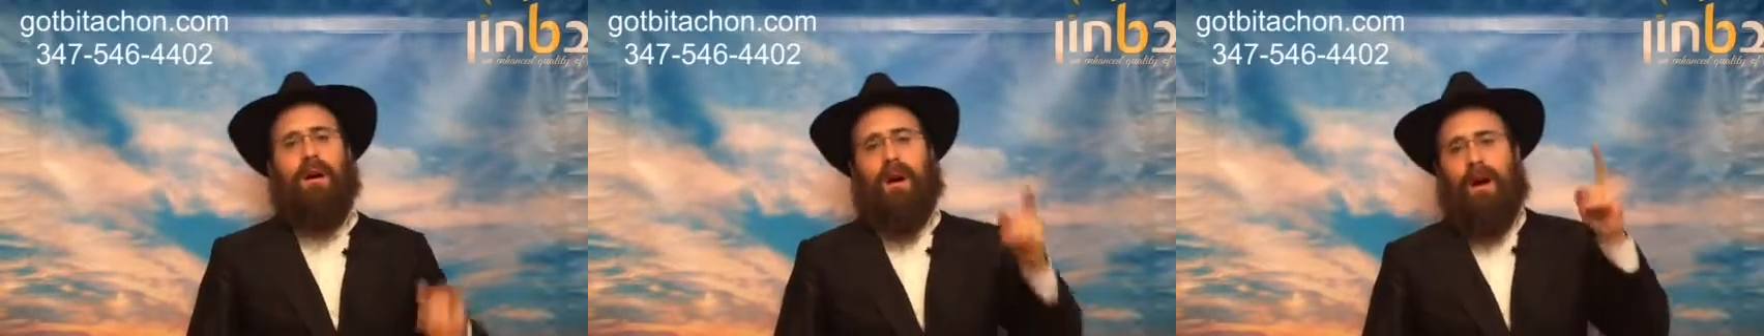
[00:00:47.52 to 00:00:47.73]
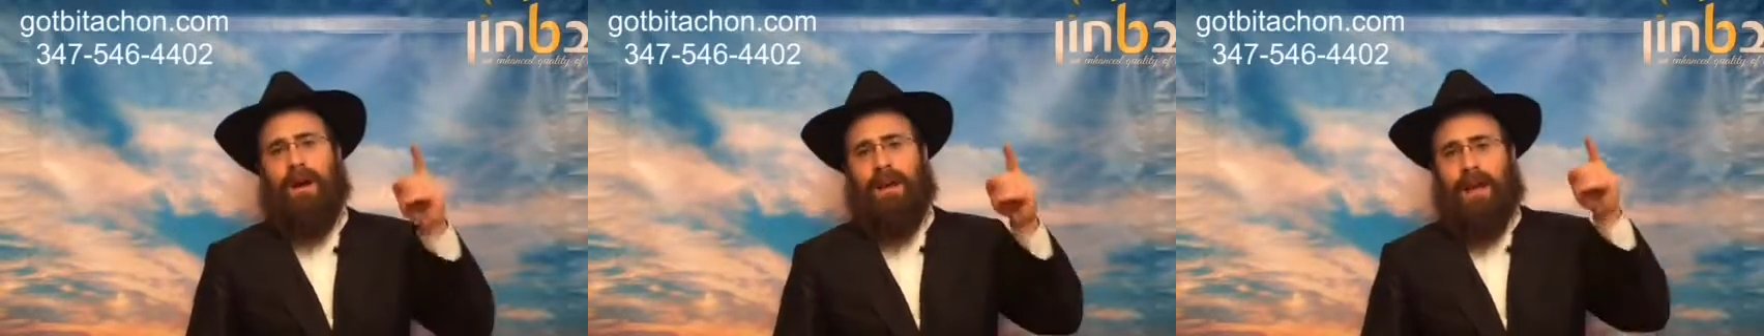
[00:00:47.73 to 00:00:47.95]

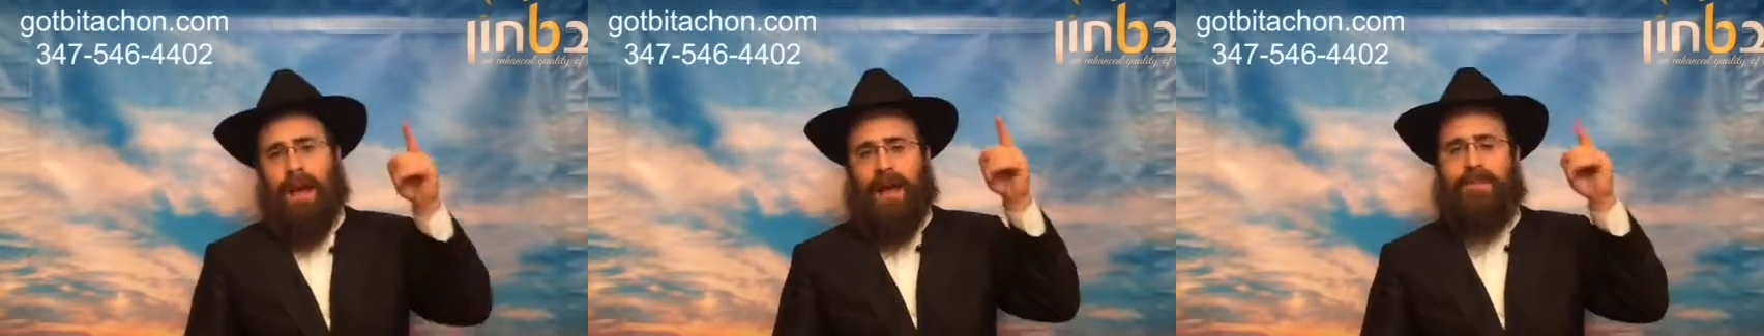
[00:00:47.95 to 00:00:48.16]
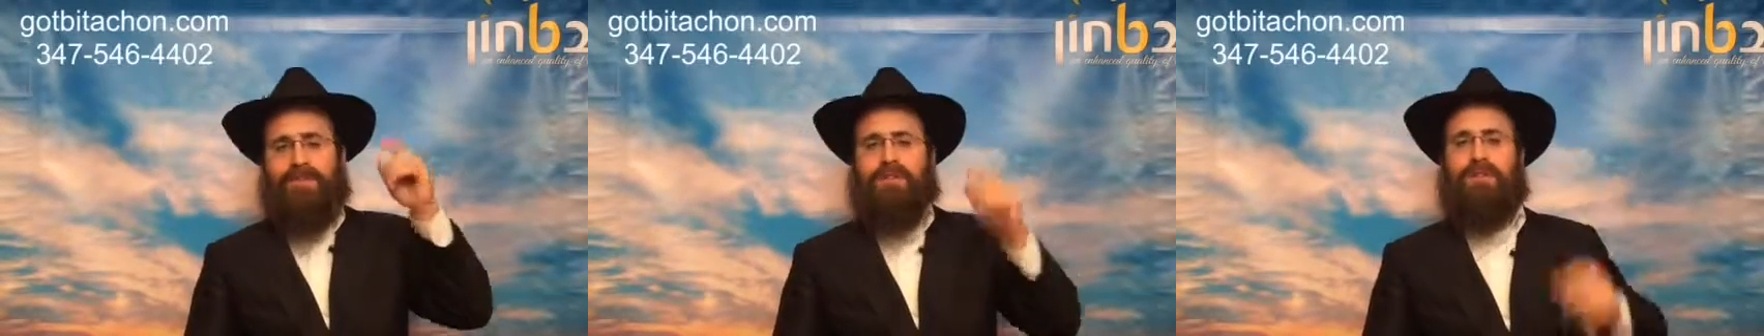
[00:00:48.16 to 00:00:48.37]
I
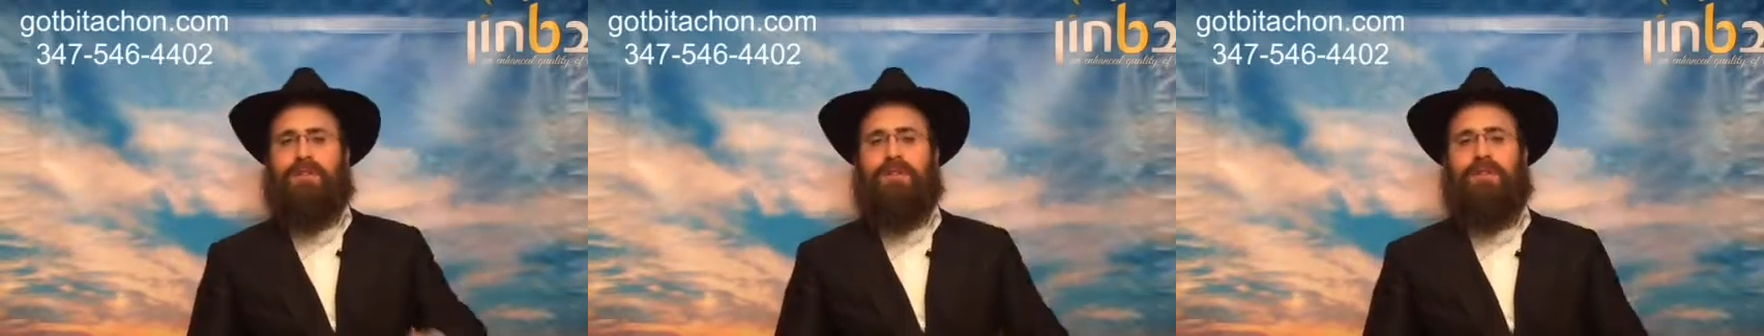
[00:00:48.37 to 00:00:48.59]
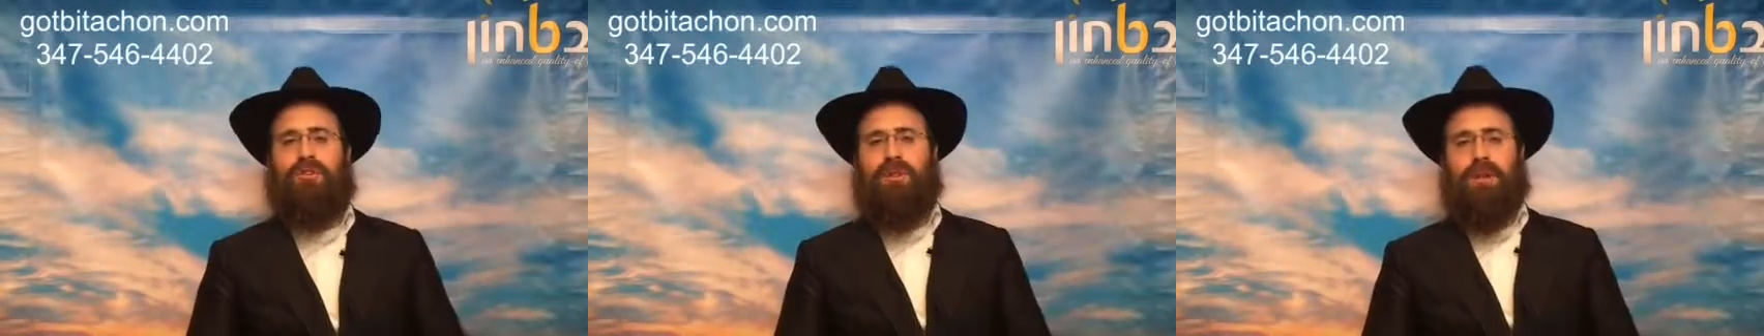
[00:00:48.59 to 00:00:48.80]
have
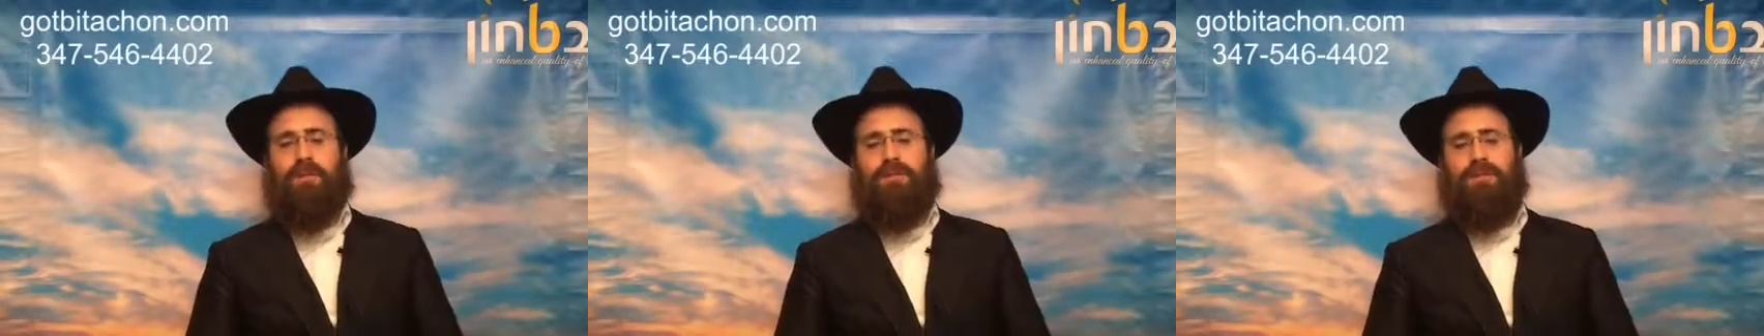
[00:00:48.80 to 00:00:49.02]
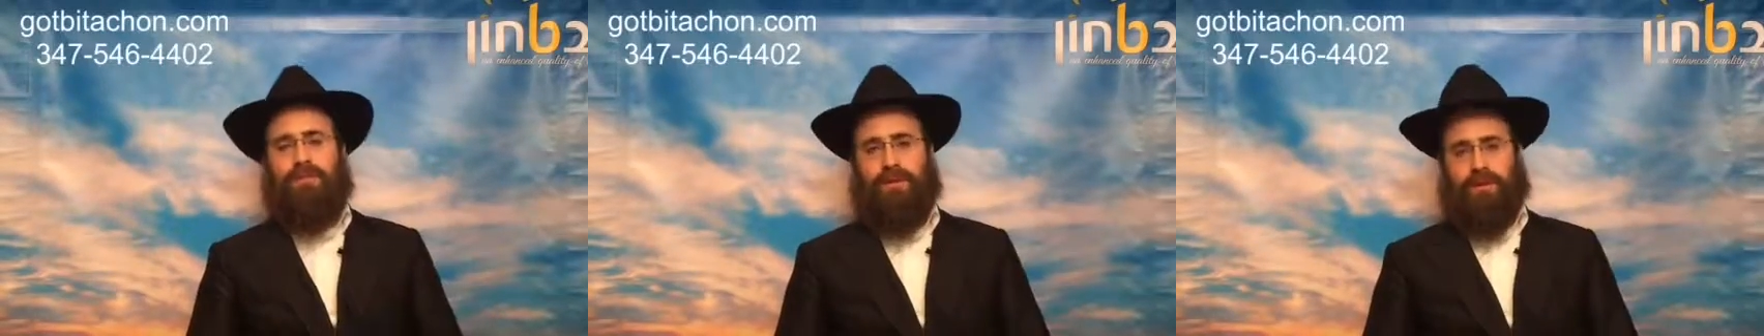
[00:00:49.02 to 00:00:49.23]
certain
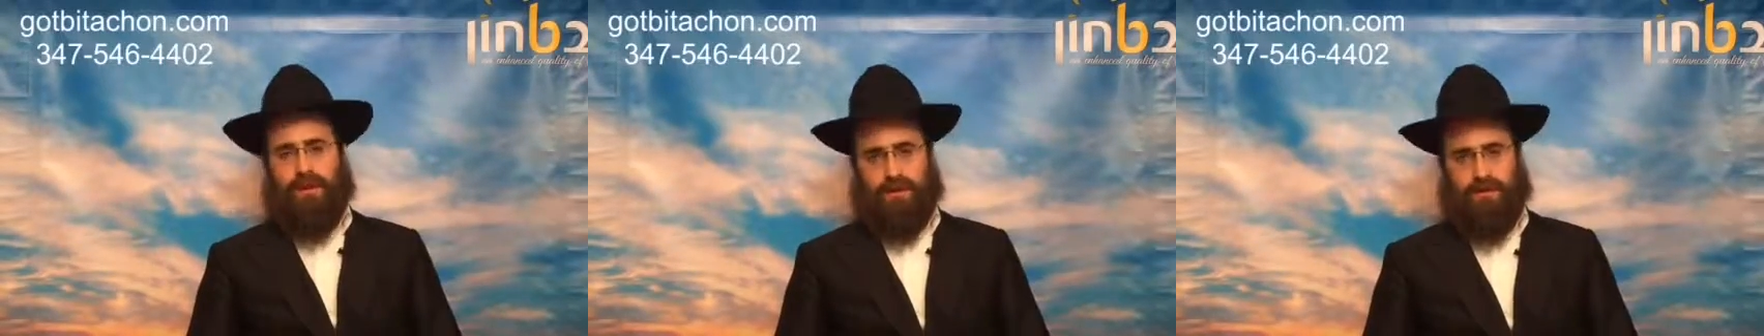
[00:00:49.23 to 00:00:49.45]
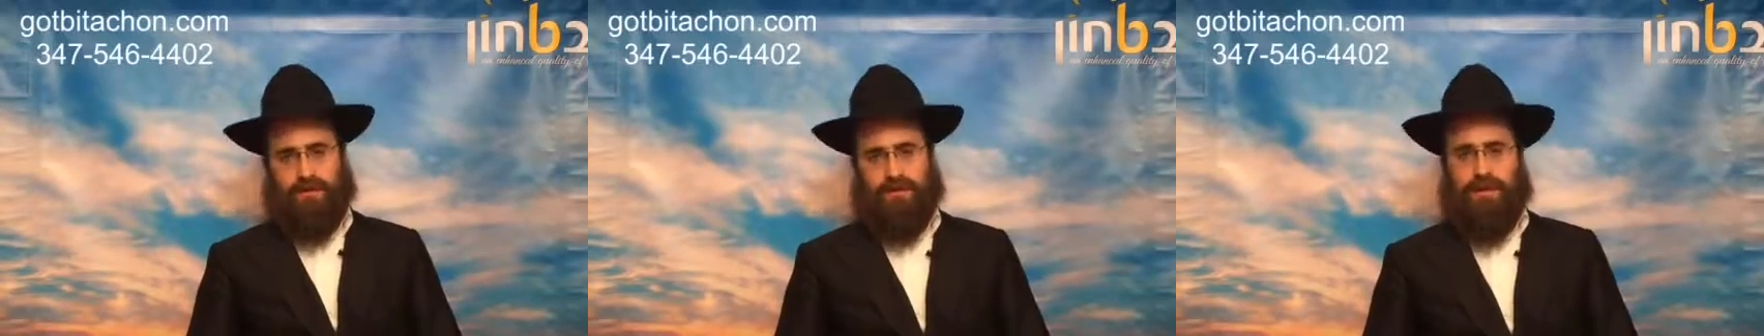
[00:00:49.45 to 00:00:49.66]
dreams for
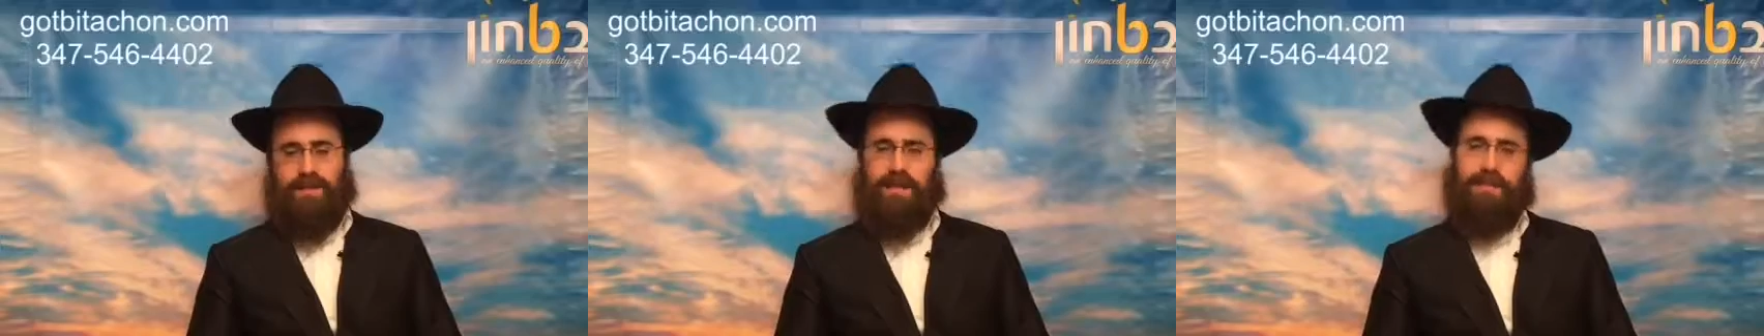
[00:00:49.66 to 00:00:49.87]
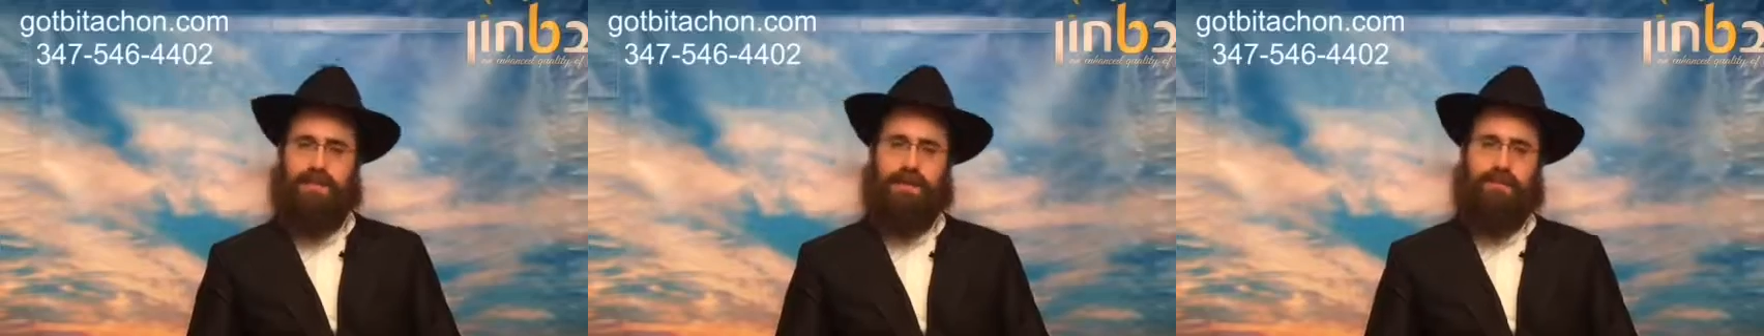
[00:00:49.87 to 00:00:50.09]
Yosef," says
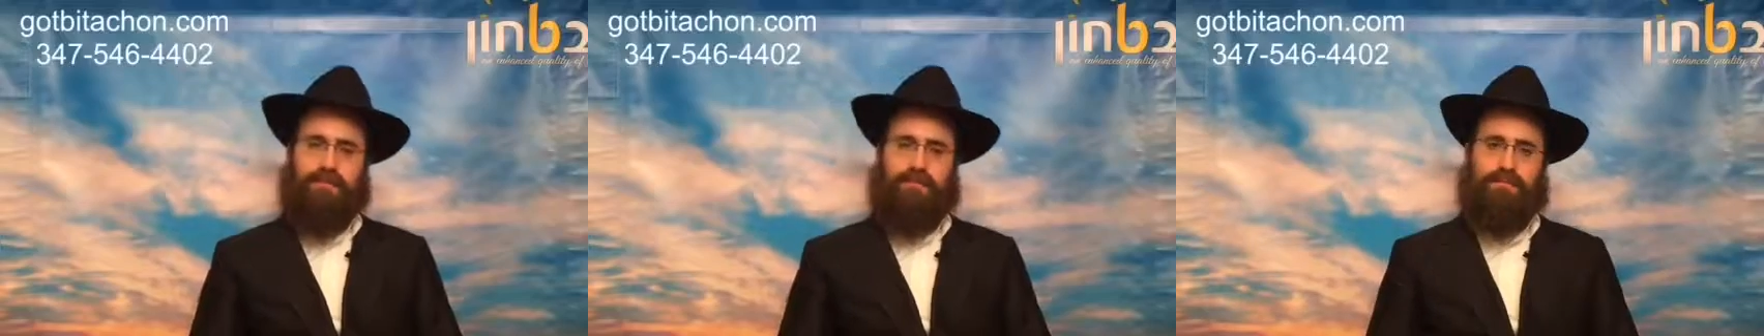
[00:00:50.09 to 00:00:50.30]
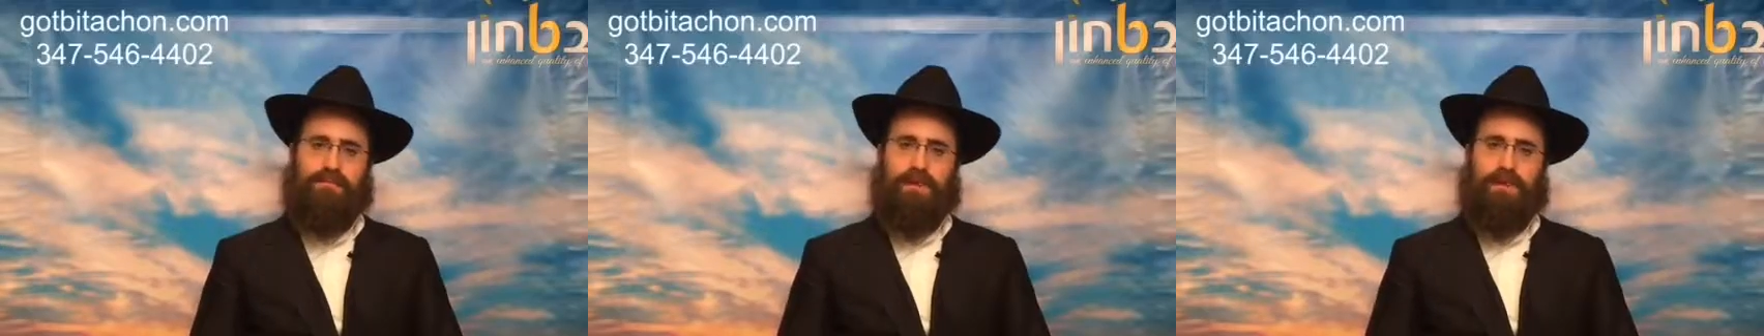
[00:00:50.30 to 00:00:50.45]
Hashem.